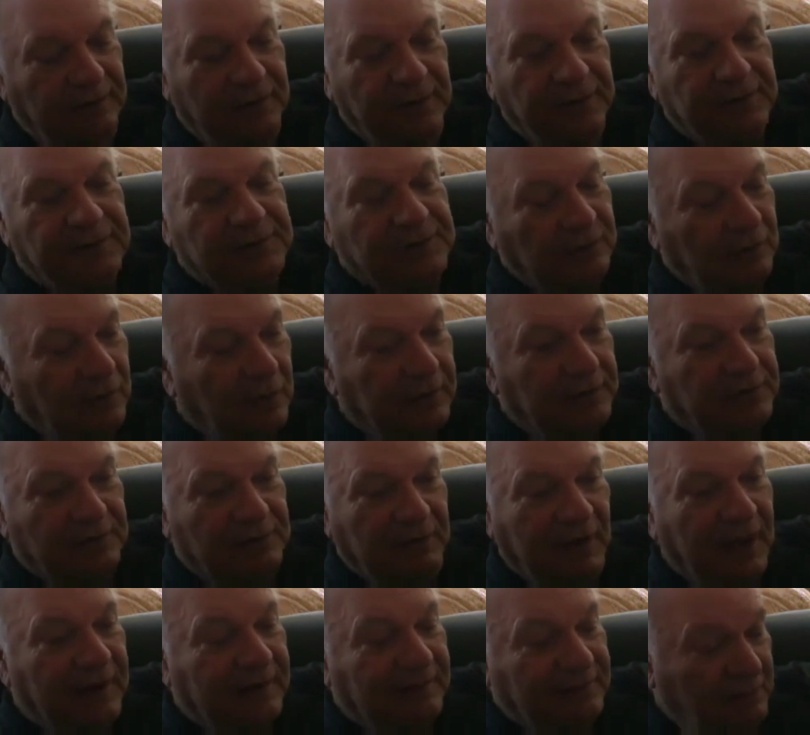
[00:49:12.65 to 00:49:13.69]
this
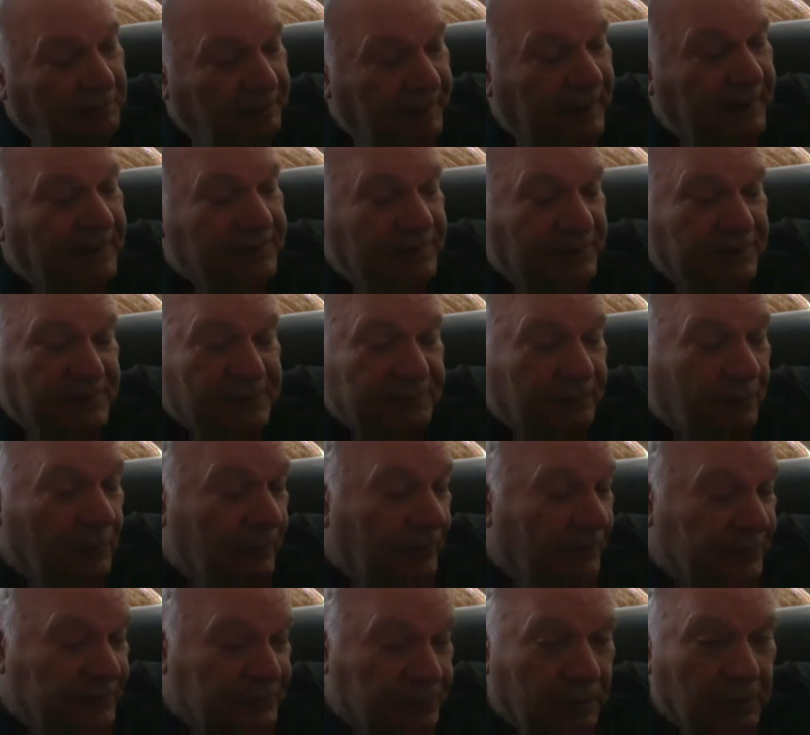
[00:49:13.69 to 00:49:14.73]
looks like the basis
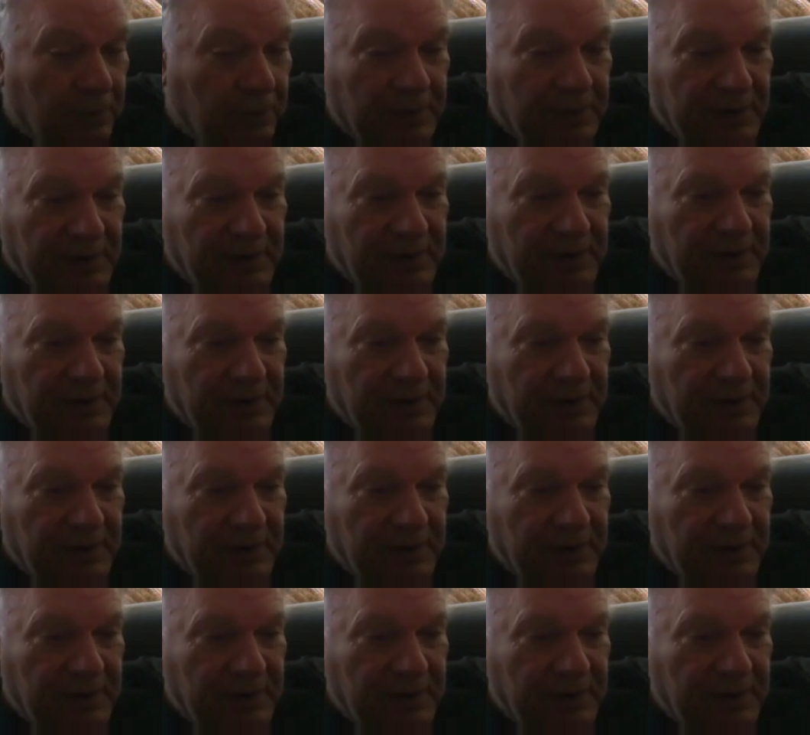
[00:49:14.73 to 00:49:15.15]
for the story.